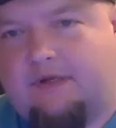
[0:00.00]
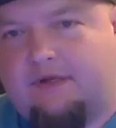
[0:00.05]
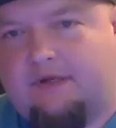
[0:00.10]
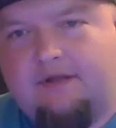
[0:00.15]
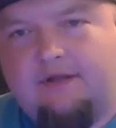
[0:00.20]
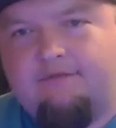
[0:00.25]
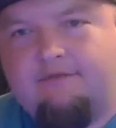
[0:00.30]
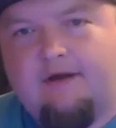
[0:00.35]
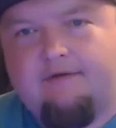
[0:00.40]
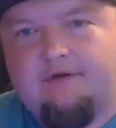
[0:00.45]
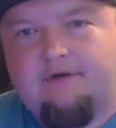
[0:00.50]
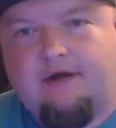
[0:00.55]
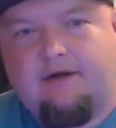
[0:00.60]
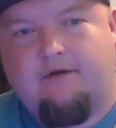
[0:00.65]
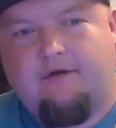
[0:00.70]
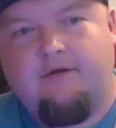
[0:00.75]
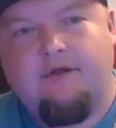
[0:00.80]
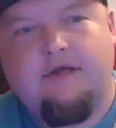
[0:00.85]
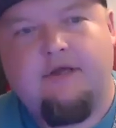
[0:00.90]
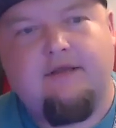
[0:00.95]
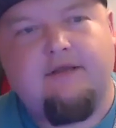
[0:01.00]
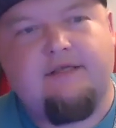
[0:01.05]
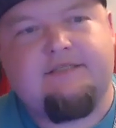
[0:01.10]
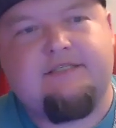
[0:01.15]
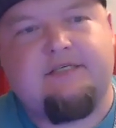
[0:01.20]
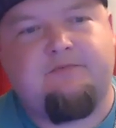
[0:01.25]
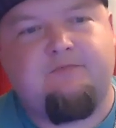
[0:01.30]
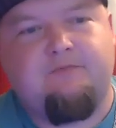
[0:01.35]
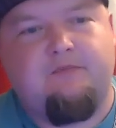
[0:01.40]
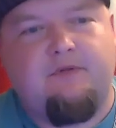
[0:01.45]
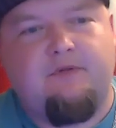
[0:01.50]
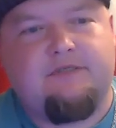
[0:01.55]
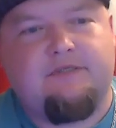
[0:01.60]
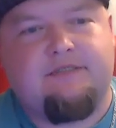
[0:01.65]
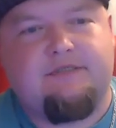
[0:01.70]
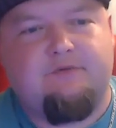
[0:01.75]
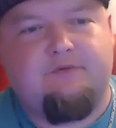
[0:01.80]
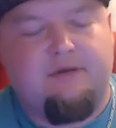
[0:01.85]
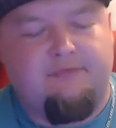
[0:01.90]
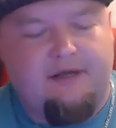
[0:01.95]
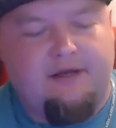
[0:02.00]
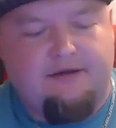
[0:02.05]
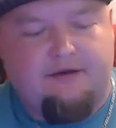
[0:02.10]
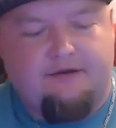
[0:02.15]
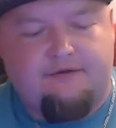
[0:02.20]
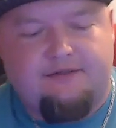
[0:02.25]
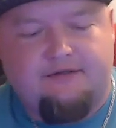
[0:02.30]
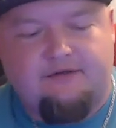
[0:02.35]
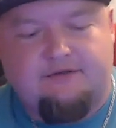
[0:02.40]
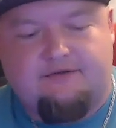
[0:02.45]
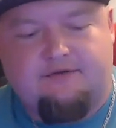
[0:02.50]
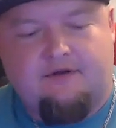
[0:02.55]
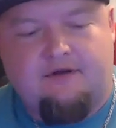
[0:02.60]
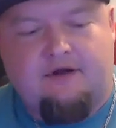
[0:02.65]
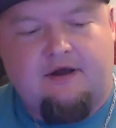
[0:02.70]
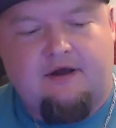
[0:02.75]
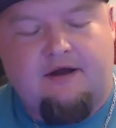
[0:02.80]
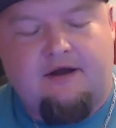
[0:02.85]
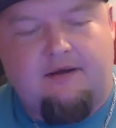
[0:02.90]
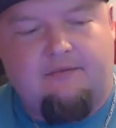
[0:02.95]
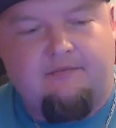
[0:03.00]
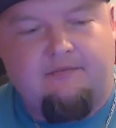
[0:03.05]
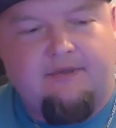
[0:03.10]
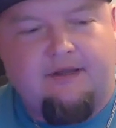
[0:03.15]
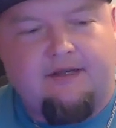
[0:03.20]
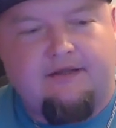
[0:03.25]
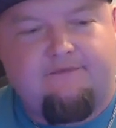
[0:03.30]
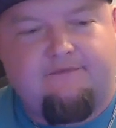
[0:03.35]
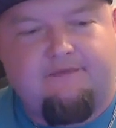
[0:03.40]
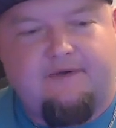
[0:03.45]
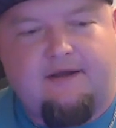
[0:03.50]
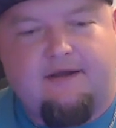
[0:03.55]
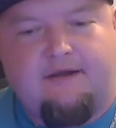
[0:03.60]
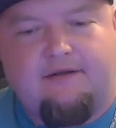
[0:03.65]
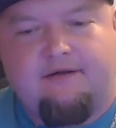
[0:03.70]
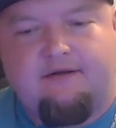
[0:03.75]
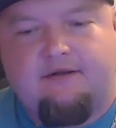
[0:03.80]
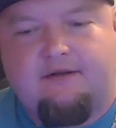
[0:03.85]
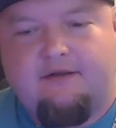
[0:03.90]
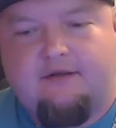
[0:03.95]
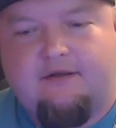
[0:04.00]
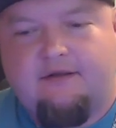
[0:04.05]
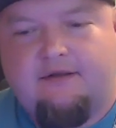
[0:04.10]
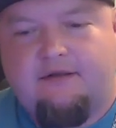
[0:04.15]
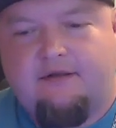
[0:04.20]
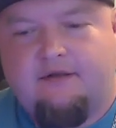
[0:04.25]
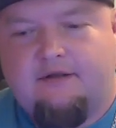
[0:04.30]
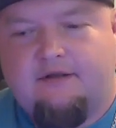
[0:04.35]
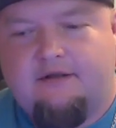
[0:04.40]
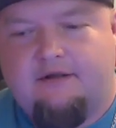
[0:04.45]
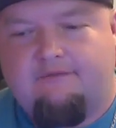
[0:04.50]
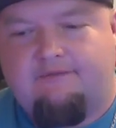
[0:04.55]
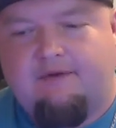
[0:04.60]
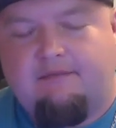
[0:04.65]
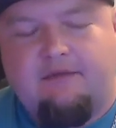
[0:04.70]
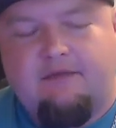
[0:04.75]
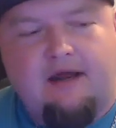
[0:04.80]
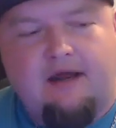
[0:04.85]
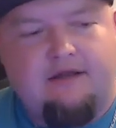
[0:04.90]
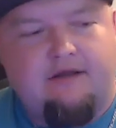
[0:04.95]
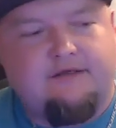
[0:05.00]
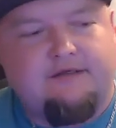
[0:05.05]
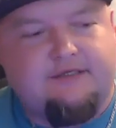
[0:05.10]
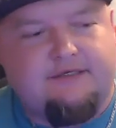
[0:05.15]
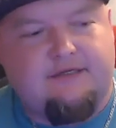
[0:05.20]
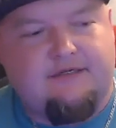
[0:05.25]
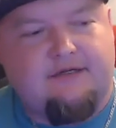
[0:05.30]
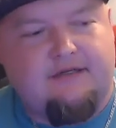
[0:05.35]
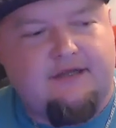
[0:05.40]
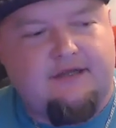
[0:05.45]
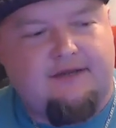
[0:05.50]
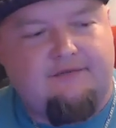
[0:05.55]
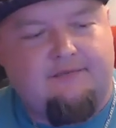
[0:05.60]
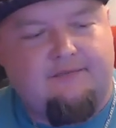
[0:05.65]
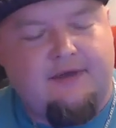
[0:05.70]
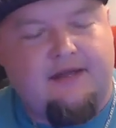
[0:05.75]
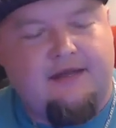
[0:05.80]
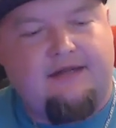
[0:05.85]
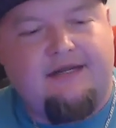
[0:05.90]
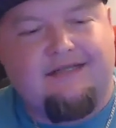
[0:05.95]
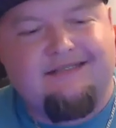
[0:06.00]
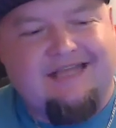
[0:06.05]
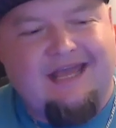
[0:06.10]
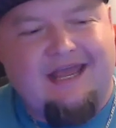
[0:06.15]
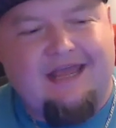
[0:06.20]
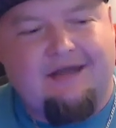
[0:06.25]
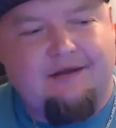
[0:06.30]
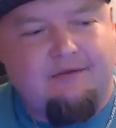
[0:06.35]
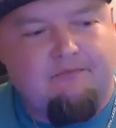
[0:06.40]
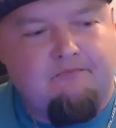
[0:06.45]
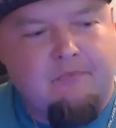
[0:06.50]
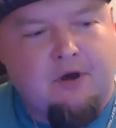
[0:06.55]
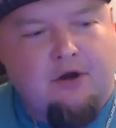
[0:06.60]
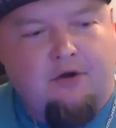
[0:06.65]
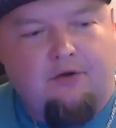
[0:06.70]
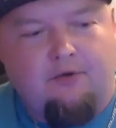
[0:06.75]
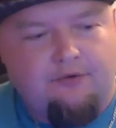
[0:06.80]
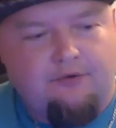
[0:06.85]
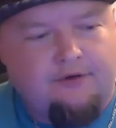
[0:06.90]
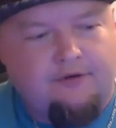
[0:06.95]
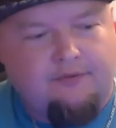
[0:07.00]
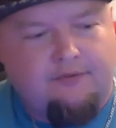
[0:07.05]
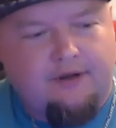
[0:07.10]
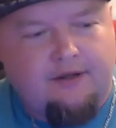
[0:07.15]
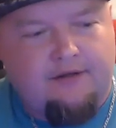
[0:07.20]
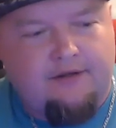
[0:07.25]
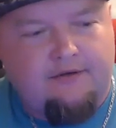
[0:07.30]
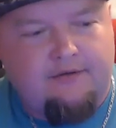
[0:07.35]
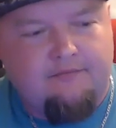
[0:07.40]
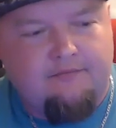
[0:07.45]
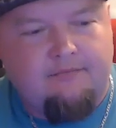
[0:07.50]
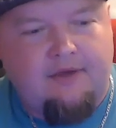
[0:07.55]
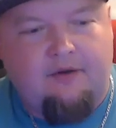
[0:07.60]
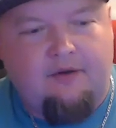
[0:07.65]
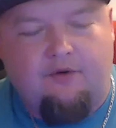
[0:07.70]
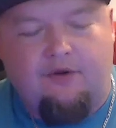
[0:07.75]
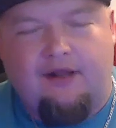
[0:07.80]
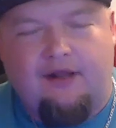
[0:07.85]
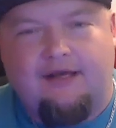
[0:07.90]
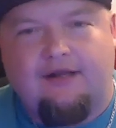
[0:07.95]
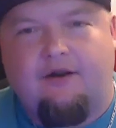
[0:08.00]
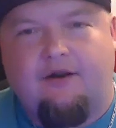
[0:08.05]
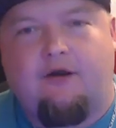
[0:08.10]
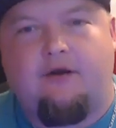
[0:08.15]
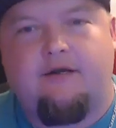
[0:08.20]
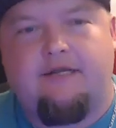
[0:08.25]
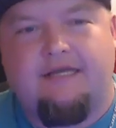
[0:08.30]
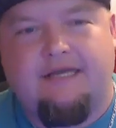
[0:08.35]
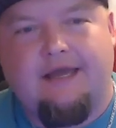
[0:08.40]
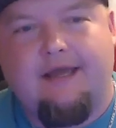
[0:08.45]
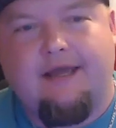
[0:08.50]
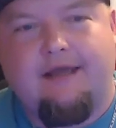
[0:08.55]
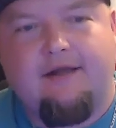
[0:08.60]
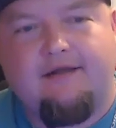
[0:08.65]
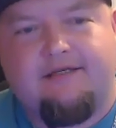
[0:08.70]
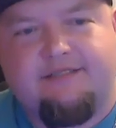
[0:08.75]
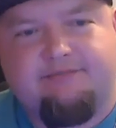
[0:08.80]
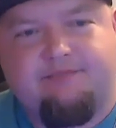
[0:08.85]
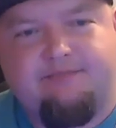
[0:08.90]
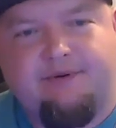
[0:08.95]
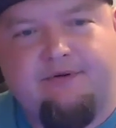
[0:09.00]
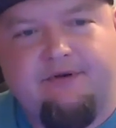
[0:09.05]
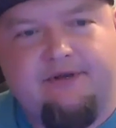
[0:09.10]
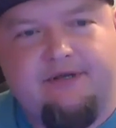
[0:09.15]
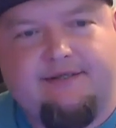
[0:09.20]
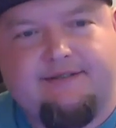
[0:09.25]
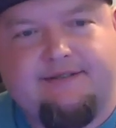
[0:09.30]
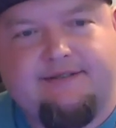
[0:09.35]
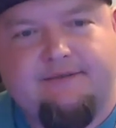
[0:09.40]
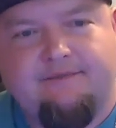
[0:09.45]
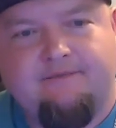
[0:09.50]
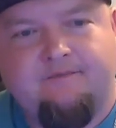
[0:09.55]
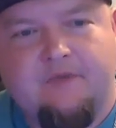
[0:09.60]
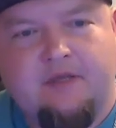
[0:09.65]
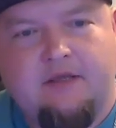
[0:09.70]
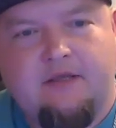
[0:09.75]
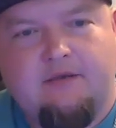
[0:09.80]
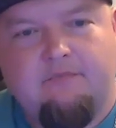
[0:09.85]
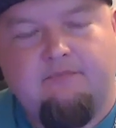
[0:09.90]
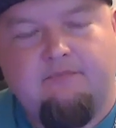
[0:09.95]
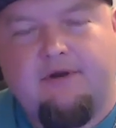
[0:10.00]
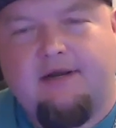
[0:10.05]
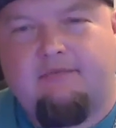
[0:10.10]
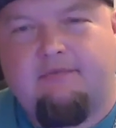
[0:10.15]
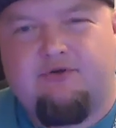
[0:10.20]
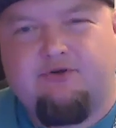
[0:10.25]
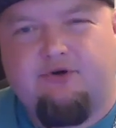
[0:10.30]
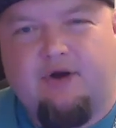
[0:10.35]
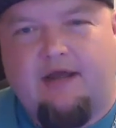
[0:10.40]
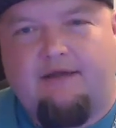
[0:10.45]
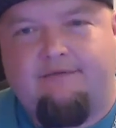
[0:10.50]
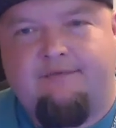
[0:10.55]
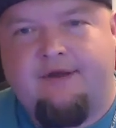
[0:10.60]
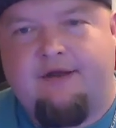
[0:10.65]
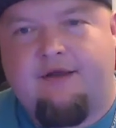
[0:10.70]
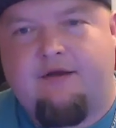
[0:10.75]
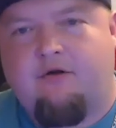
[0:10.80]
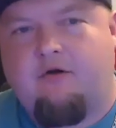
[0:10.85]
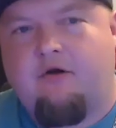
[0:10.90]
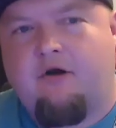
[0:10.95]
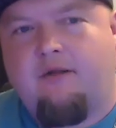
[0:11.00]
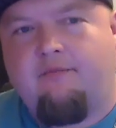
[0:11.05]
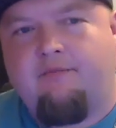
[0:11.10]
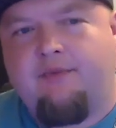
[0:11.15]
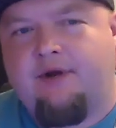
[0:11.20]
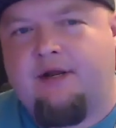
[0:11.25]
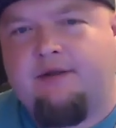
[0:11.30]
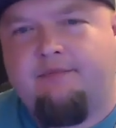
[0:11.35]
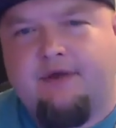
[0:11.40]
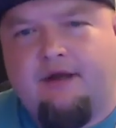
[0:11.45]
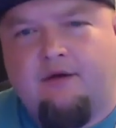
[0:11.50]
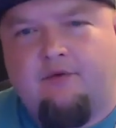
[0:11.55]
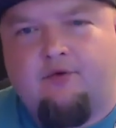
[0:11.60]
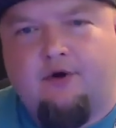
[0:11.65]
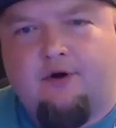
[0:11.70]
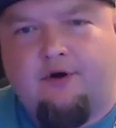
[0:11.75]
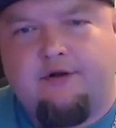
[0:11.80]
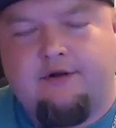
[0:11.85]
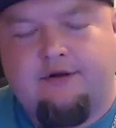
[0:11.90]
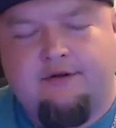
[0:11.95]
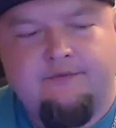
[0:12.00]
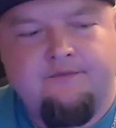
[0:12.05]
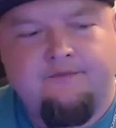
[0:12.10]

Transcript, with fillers: Love the avocado. This is this is one of my go-to's. Um, like if I if I'm not using like if I'm not in a tank mode, right? I want like an RDA experience, but I'm driving or I'm going to be at work.